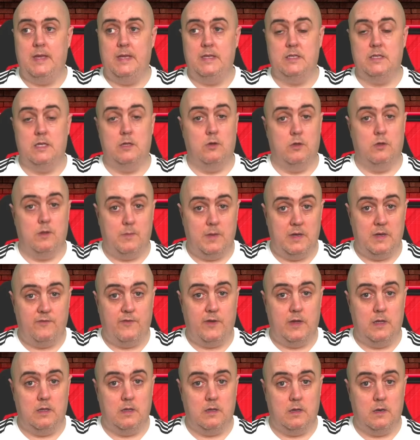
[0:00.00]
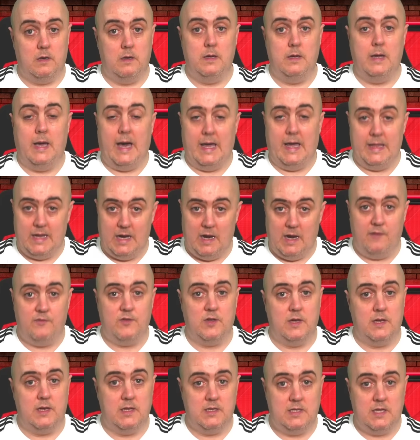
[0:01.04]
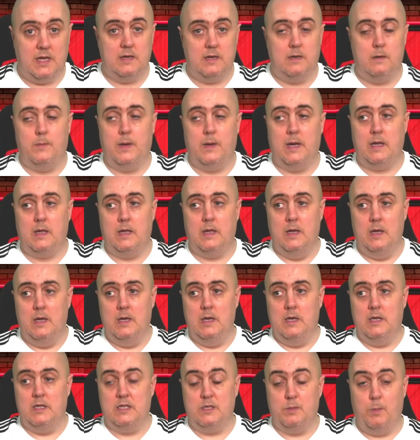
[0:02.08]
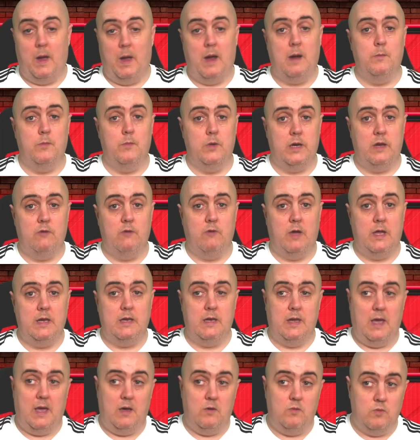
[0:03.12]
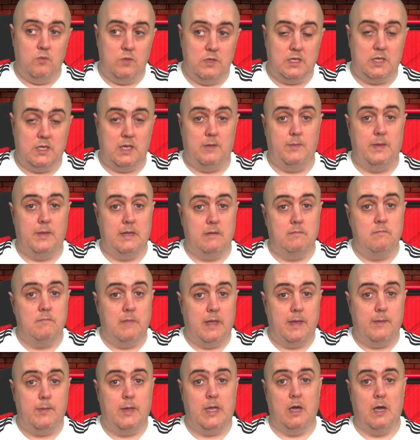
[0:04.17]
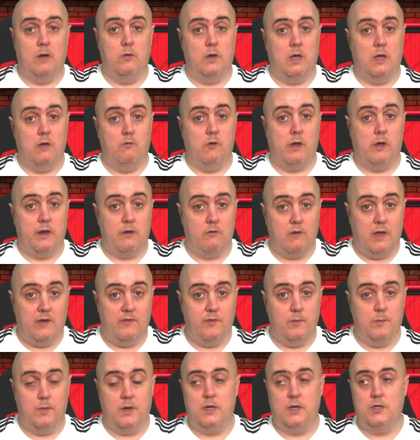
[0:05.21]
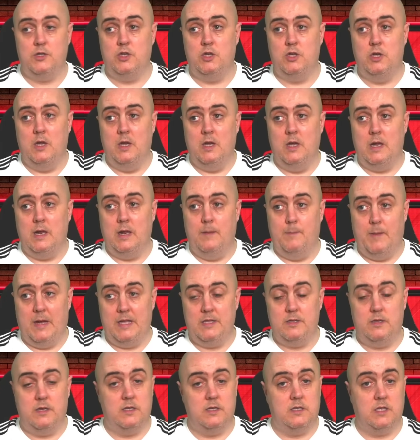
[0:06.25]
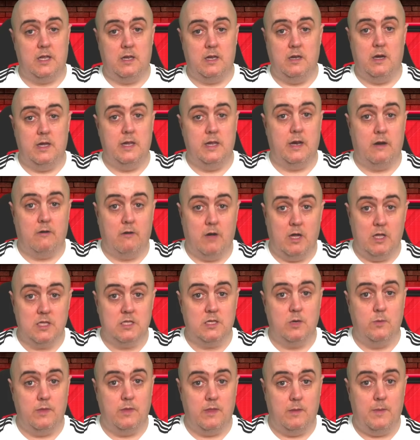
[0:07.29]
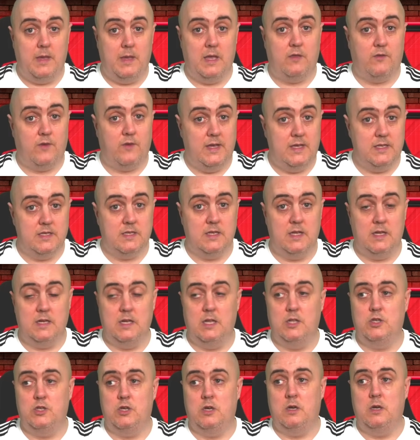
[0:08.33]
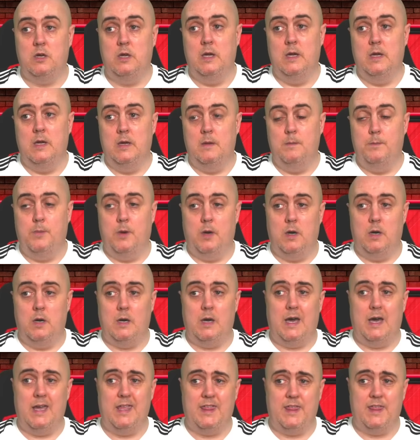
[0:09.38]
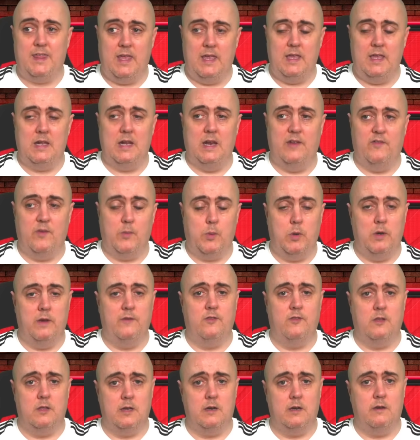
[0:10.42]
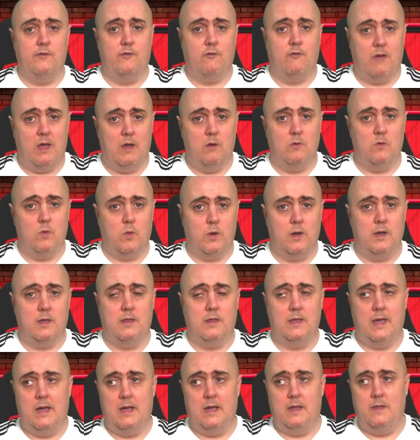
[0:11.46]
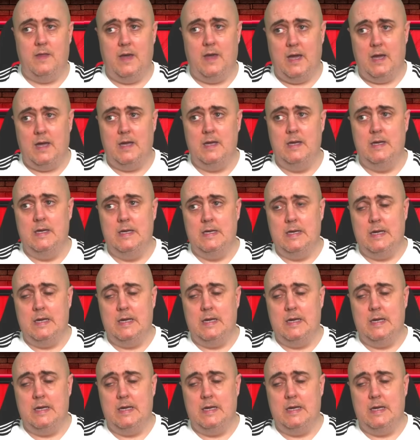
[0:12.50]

is another midfielder and a left-sided centre-back. Smart money right now would seemingly be going on Ryan Gravenberch. Manchester United are also in the mix for his signature. But I think Liverpool have done enough groundwork there that